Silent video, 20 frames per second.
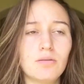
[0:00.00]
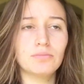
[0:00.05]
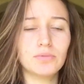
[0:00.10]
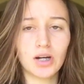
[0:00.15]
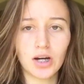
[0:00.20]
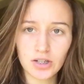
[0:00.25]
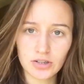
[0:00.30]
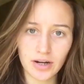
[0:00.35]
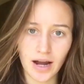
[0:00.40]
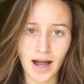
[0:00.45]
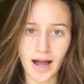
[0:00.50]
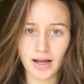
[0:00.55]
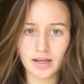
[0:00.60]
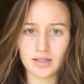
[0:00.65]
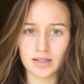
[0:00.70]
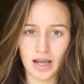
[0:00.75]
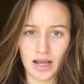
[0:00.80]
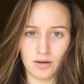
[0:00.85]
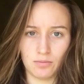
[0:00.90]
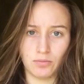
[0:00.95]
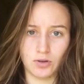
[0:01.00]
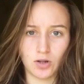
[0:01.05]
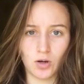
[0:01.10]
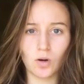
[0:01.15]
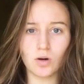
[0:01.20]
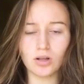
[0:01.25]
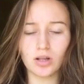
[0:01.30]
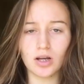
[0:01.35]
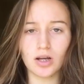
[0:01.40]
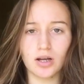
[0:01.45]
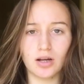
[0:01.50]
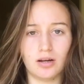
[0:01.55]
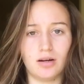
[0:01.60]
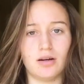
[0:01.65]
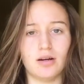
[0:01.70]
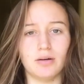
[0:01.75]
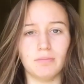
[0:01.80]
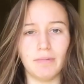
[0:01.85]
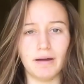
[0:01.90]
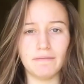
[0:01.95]
Dr. Axe and Mercola
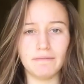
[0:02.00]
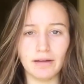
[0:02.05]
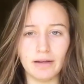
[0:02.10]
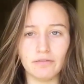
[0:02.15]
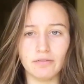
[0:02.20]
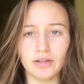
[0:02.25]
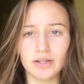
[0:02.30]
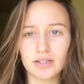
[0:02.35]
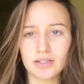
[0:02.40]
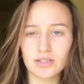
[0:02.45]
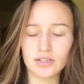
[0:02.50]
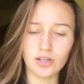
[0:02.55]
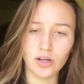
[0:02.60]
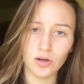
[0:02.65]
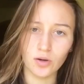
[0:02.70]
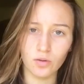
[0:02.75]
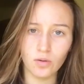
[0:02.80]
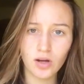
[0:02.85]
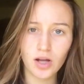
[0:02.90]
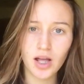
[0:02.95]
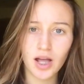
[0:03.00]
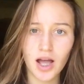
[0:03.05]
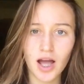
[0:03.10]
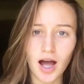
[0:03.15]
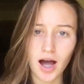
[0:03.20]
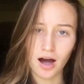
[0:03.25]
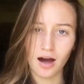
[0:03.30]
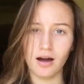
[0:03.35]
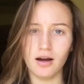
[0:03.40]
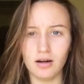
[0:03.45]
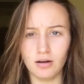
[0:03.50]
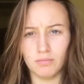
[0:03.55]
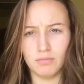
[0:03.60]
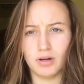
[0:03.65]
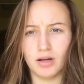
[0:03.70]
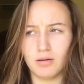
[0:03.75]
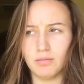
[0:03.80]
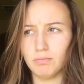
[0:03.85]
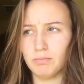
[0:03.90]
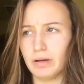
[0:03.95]
are my favorites, so
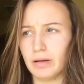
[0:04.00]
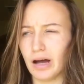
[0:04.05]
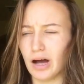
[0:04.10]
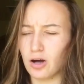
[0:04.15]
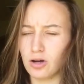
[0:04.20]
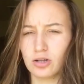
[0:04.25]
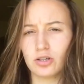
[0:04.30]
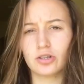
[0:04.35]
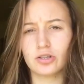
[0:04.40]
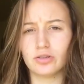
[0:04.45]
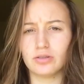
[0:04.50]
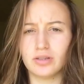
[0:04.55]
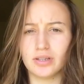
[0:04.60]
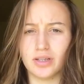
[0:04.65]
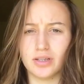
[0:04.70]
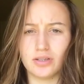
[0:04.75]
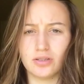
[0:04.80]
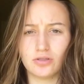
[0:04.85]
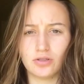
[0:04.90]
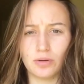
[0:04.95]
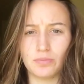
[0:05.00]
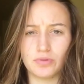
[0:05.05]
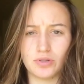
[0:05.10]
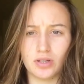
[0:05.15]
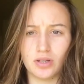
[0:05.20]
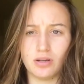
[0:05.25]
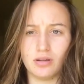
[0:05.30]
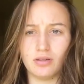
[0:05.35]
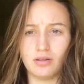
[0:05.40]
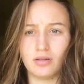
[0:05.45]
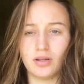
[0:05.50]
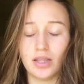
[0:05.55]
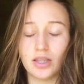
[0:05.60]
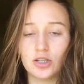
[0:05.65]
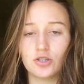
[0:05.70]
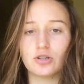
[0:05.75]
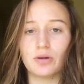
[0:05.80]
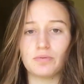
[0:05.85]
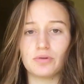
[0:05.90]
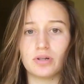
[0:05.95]
I'll include the description. In
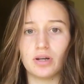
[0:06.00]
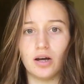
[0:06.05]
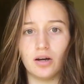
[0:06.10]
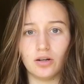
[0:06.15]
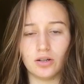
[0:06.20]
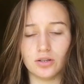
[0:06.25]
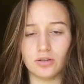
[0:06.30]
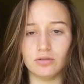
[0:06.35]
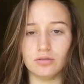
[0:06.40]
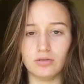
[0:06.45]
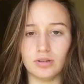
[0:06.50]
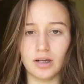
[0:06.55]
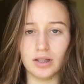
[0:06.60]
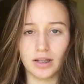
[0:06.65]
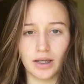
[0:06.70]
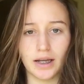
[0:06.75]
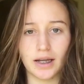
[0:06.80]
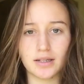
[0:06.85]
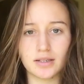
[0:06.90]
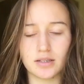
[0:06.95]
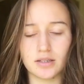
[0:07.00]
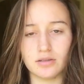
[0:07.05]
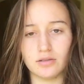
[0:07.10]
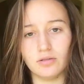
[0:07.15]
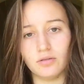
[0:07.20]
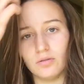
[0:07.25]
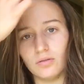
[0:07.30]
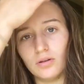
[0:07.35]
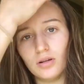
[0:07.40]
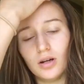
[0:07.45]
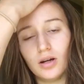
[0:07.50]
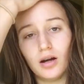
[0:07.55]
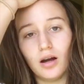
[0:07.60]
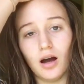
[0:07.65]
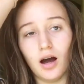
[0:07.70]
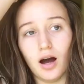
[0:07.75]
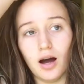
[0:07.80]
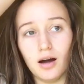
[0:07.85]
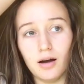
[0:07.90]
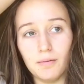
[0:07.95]
the description, I'll include a link to
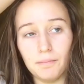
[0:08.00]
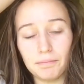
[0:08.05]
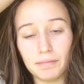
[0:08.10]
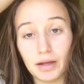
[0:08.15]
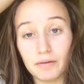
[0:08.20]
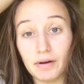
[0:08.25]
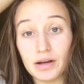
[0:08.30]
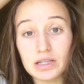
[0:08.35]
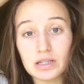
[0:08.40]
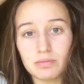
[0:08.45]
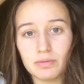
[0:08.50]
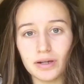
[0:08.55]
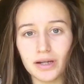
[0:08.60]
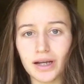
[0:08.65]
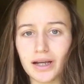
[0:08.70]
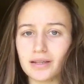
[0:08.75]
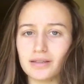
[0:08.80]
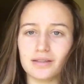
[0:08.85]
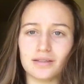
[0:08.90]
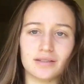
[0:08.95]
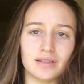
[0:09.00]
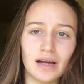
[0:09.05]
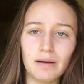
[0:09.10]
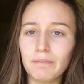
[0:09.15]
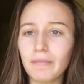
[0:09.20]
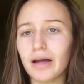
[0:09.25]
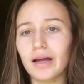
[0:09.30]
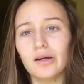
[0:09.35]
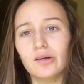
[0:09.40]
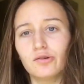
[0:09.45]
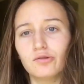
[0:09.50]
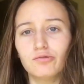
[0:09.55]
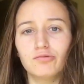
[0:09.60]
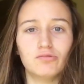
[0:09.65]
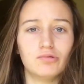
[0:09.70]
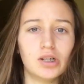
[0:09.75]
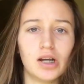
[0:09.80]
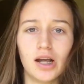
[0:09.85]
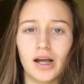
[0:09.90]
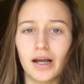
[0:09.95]
that recipe because it's not my
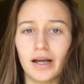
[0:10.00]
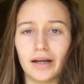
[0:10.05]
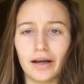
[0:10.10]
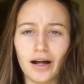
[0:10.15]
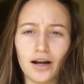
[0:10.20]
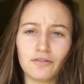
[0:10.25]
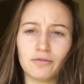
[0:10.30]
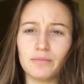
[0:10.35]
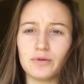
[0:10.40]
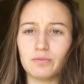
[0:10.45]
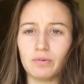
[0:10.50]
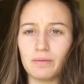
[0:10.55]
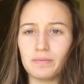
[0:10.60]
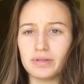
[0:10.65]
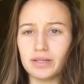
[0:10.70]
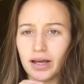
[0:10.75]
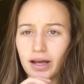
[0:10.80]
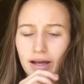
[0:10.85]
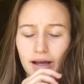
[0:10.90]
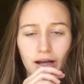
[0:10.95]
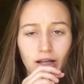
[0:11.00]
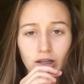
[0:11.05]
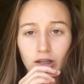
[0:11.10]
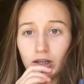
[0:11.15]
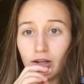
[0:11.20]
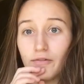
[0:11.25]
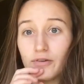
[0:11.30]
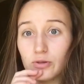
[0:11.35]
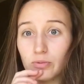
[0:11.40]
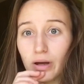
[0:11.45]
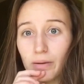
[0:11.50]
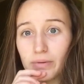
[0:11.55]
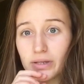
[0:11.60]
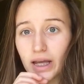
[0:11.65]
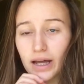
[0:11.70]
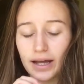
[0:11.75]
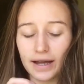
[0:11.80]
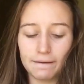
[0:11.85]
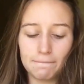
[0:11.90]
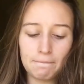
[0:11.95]
own. Got it from his website. I love his
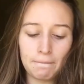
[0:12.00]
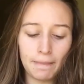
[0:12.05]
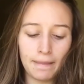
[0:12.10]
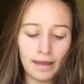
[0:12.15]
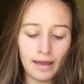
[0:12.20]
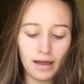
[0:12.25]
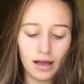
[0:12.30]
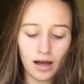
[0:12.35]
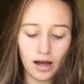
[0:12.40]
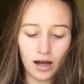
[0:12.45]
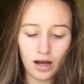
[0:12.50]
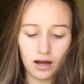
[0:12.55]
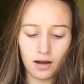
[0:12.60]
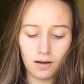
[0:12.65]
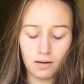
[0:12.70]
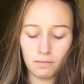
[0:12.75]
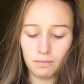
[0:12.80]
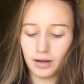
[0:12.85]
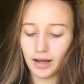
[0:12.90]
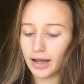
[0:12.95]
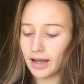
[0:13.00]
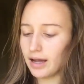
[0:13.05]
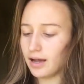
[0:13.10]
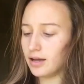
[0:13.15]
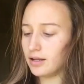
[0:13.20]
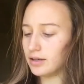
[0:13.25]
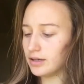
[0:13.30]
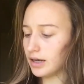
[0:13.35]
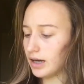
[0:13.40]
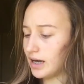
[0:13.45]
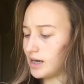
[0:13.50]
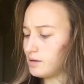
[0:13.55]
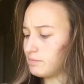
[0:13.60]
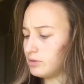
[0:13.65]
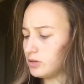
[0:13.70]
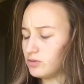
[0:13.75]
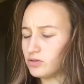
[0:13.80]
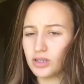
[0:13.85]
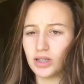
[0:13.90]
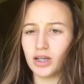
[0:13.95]
website, and
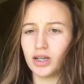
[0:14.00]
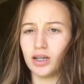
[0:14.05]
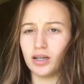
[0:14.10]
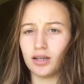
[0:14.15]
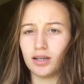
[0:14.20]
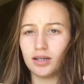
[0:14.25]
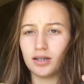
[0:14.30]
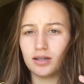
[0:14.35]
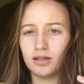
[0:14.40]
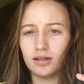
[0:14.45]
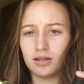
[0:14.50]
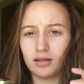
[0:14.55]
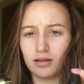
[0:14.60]
I'm using